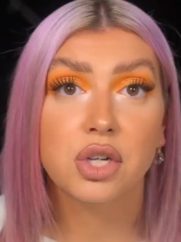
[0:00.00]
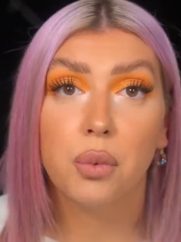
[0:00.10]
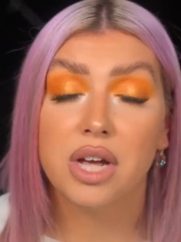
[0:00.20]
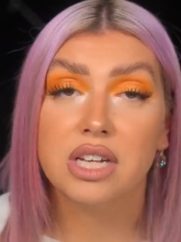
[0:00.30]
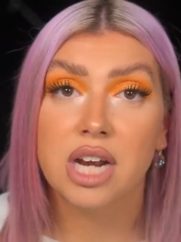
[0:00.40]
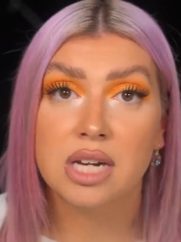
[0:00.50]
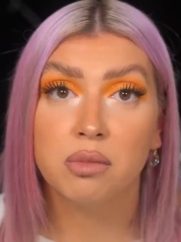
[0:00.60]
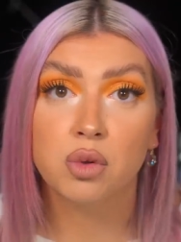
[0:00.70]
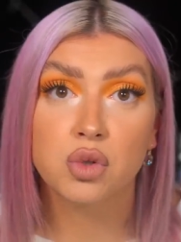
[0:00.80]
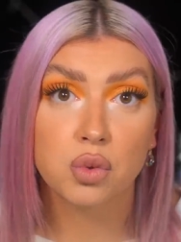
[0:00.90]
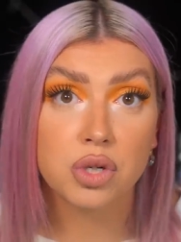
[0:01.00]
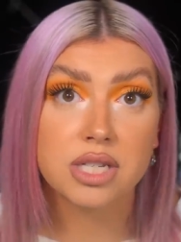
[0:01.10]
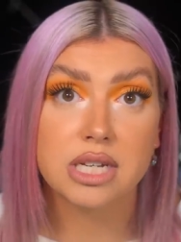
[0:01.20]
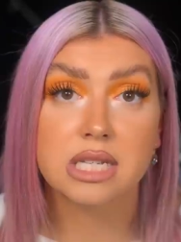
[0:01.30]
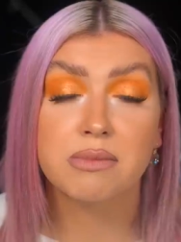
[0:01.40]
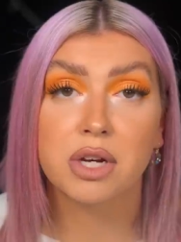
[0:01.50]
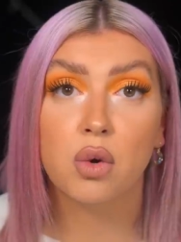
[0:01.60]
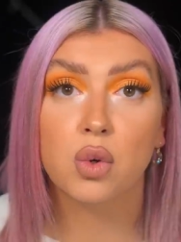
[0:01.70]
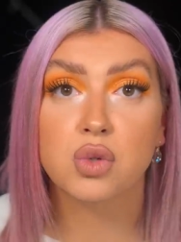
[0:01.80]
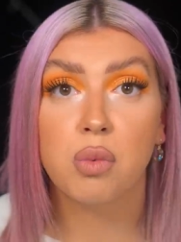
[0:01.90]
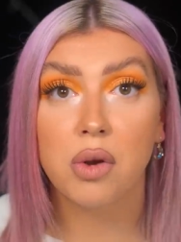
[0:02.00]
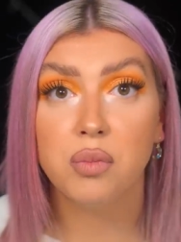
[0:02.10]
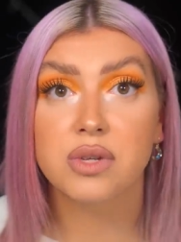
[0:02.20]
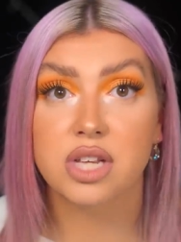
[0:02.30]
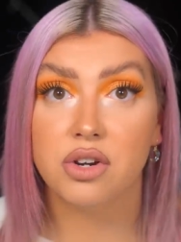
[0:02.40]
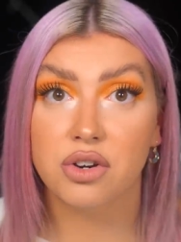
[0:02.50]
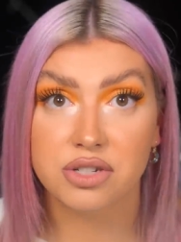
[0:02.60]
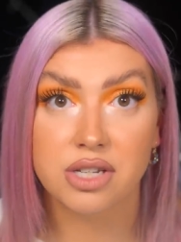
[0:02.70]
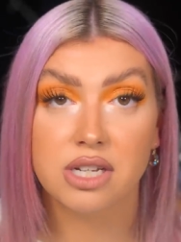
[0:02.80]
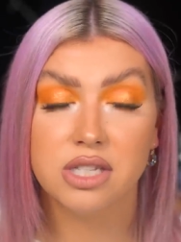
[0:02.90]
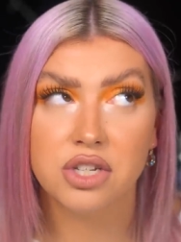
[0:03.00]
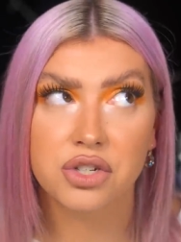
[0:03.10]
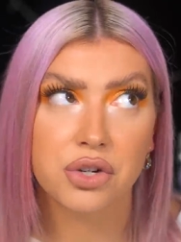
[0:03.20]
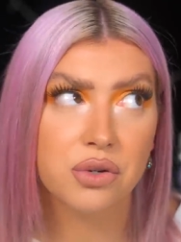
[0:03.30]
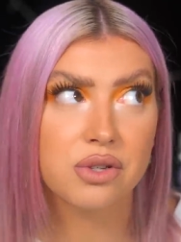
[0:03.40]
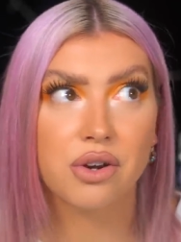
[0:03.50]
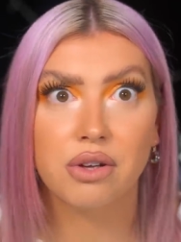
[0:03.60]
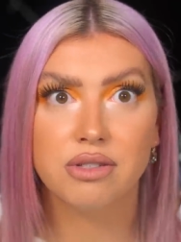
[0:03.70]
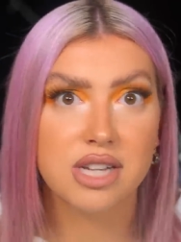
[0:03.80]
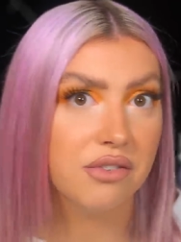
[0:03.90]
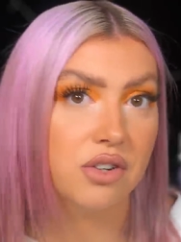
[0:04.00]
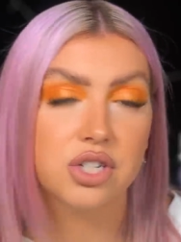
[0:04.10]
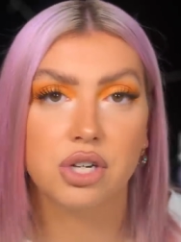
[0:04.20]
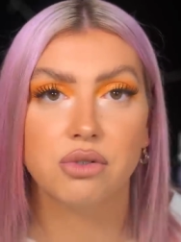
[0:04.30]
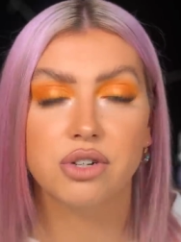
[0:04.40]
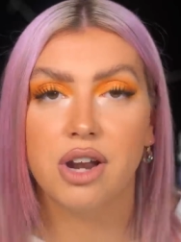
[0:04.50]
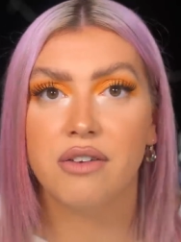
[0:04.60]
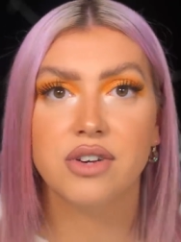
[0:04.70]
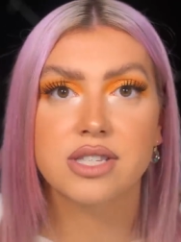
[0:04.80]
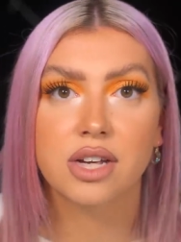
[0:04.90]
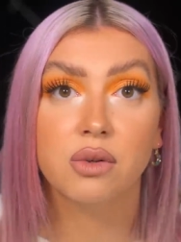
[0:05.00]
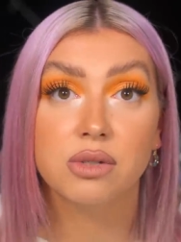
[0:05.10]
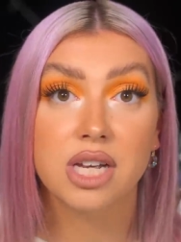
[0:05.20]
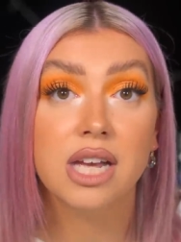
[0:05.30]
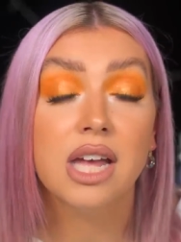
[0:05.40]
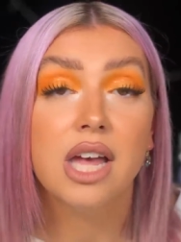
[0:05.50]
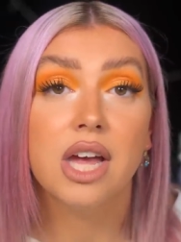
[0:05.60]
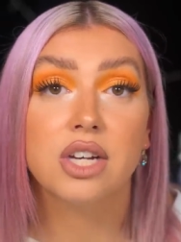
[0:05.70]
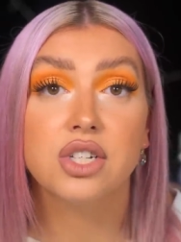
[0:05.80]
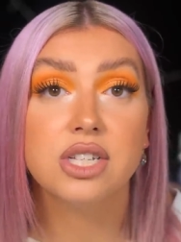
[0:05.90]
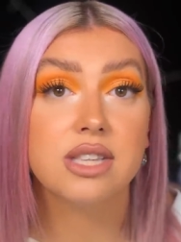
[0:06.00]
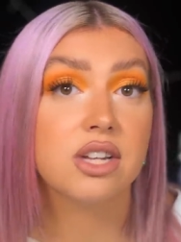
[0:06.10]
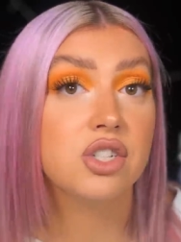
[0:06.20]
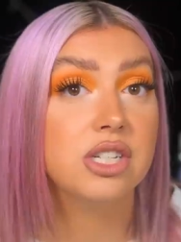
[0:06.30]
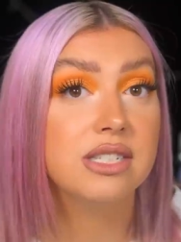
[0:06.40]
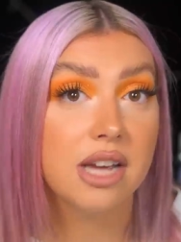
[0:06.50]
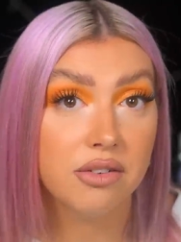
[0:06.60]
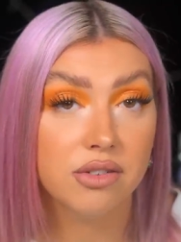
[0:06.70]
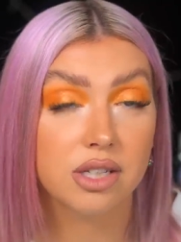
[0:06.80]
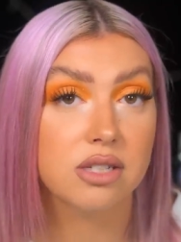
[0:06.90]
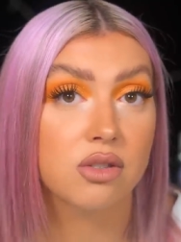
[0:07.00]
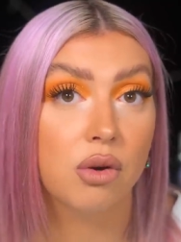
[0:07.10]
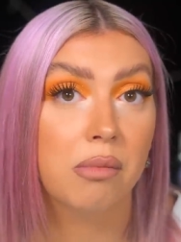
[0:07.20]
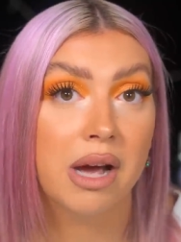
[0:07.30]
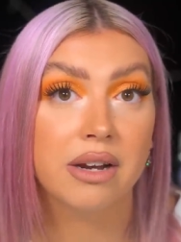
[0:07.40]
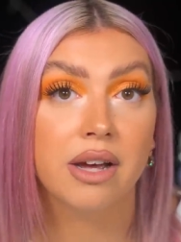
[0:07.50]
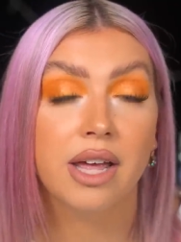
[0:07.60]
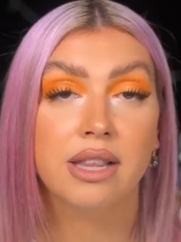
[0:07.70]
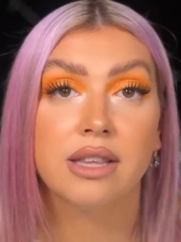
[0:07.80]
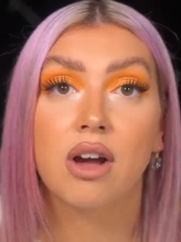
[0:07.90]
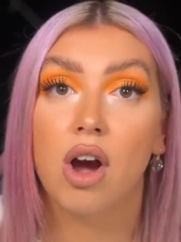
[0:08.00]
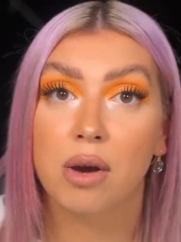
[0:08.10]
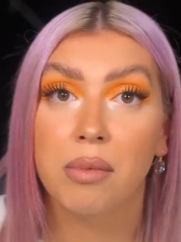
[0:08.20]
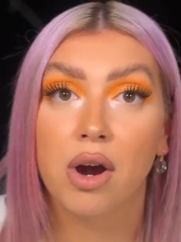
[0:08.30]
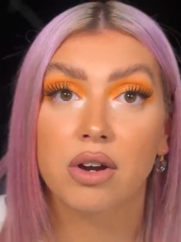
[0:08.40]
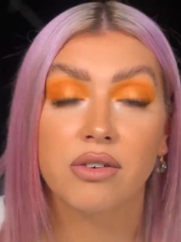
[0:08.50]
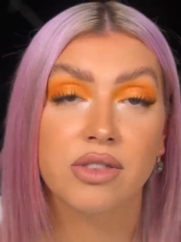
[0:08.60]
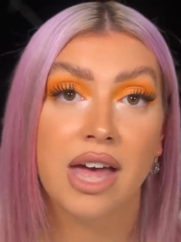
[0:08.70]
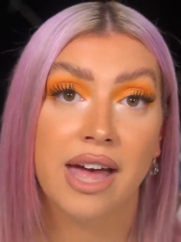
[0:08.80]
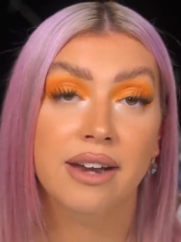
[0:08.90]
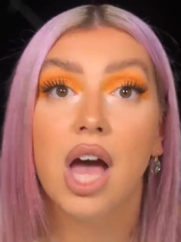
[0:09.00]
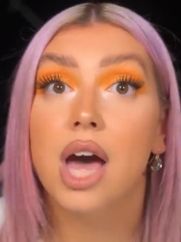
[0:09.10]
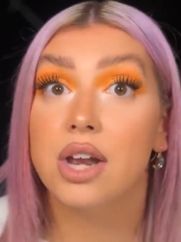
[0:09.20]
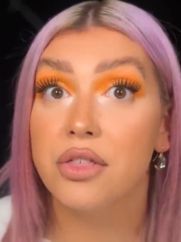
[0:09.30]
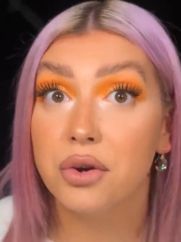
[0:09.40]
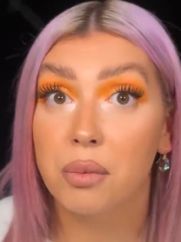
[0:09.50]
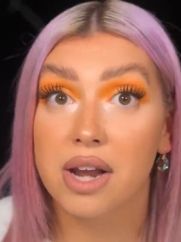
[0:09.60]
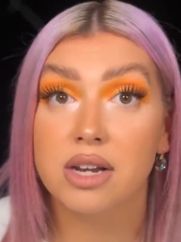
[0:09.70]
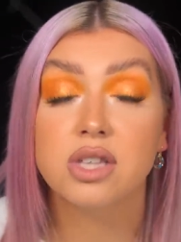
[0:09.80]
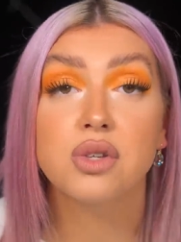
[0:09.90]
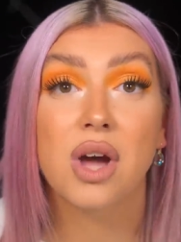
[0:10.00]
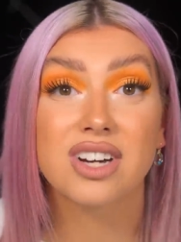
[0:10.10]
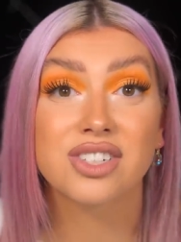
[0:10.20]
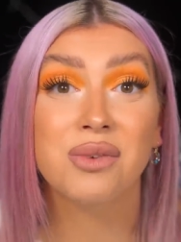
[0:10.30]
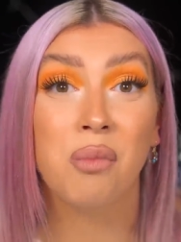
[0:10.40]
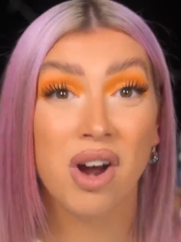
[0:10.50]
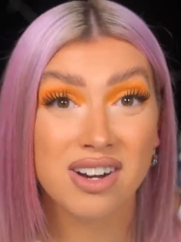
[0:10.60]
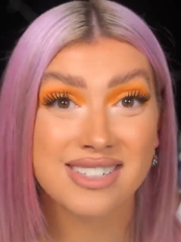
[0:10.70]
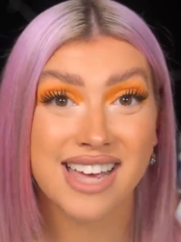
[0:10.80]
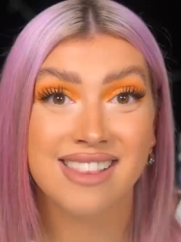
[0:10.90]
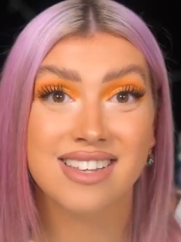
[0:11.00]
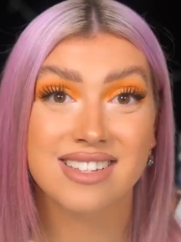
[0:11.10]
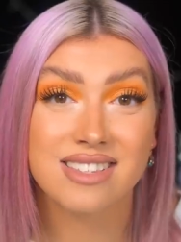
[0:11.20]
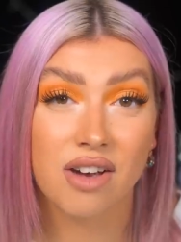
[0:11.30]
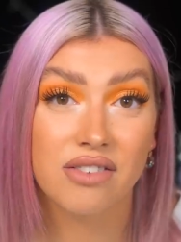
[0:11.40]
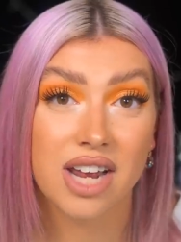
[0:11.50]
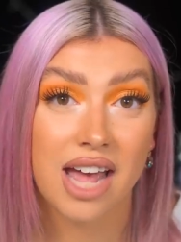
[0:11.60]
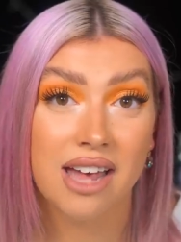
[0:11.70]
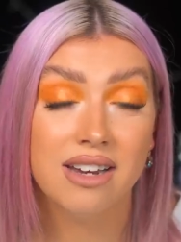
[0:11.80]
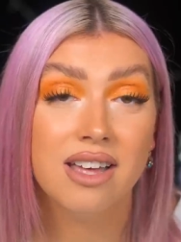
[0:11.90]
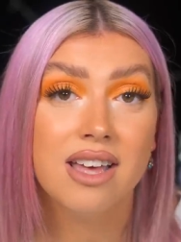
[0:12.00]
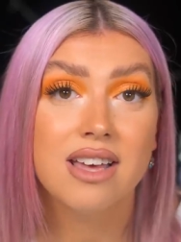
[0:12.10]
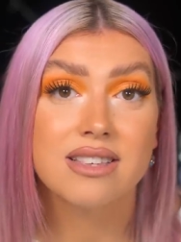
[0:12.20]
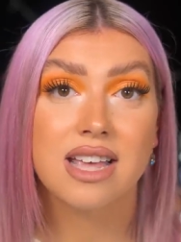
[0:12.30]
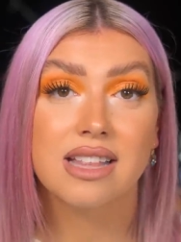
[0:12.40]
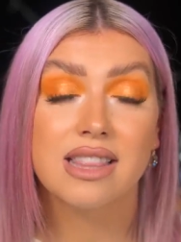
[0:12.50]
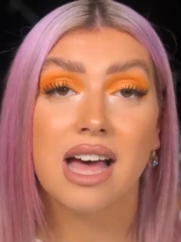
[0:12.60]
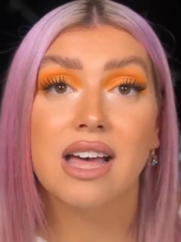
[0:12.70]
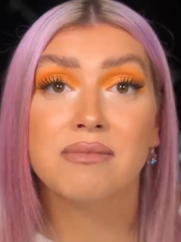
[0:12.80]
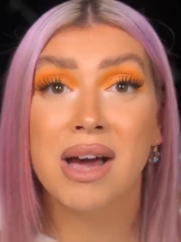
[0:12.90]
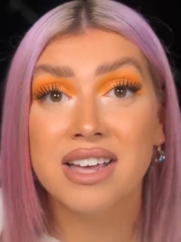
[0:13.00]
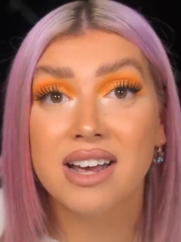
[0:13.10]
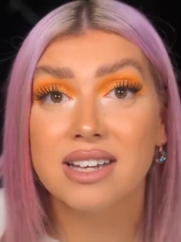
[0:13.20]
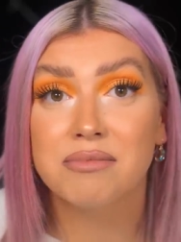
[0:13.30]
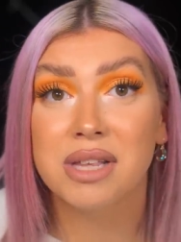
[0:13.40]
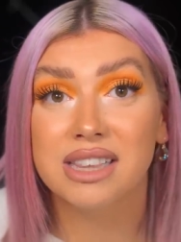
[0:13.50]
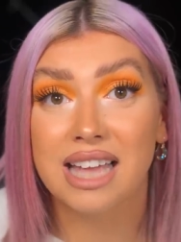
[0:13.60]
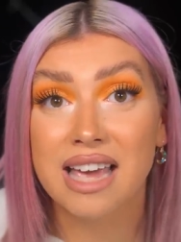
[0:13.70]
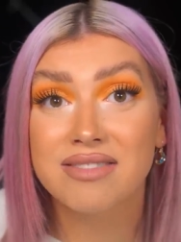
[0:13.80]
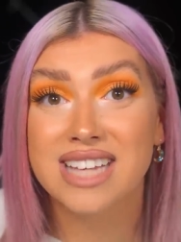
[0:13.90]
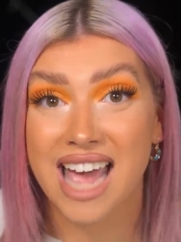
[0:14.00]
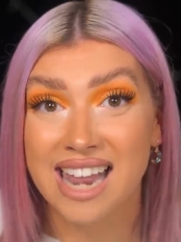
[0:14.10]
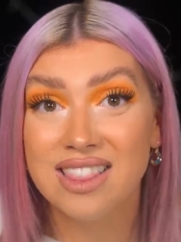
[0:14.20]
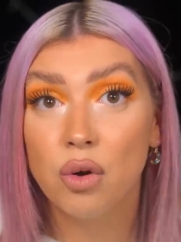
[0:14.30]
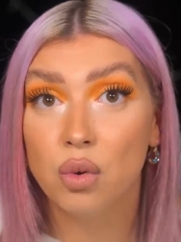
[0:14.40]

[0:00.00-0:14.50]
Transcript: quite credible sources, because one was a nursery teacher who's around different children every single day, and she said she definitely saw Myra in the car park of the inn. Another witness who actually worked in the Discovery Inn said that Myra had been left in the